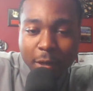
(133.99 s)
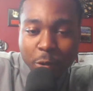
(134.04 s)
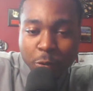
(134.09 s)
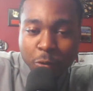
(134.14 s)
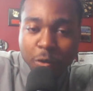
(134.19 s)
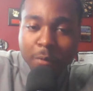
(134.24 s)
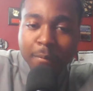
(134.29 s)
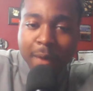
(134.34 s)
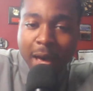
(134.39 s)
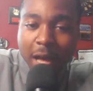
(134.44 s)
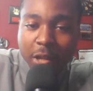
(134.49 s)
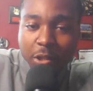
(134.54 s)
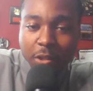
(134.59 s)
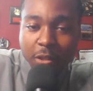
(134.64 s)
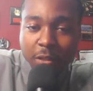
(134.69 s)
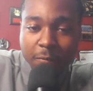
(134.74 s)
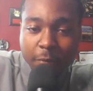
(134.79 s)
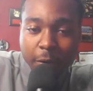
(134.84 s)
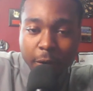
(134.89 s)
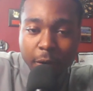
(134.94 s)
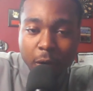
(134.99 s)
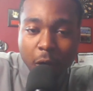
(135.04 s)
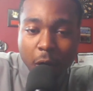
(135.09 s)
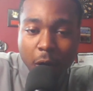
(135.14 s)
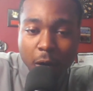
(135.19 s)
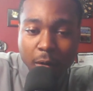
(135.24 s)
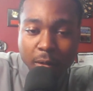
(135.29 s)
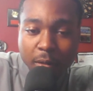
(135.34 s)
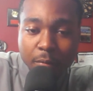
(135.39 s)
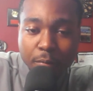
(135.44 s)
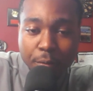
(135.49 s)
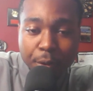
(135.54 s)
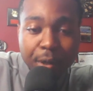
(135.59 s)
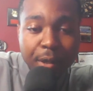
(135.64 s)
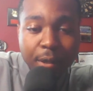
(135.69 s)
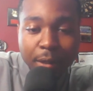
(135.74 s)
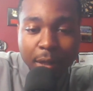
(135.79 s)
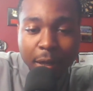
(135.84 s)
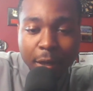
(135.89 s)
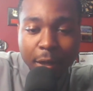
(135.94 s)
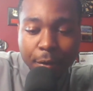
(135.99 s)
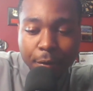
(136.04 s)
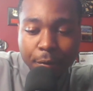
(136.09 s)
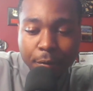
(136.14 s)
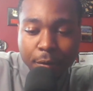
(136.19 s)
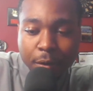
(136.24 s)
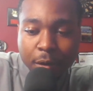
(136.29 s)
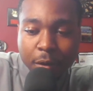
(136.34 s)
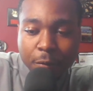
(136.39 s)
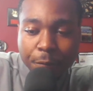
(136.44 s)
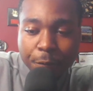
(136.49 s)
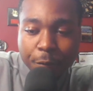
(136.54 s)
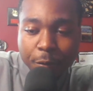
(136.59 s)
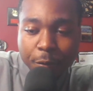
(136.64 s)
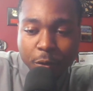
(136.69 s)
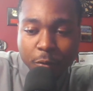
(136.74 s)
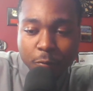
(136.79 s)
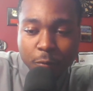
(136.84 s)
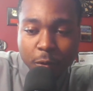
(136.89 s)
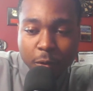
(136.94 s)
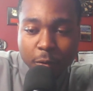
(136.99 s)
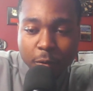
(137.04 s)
as you would imagine, he's very hard to bring down, which is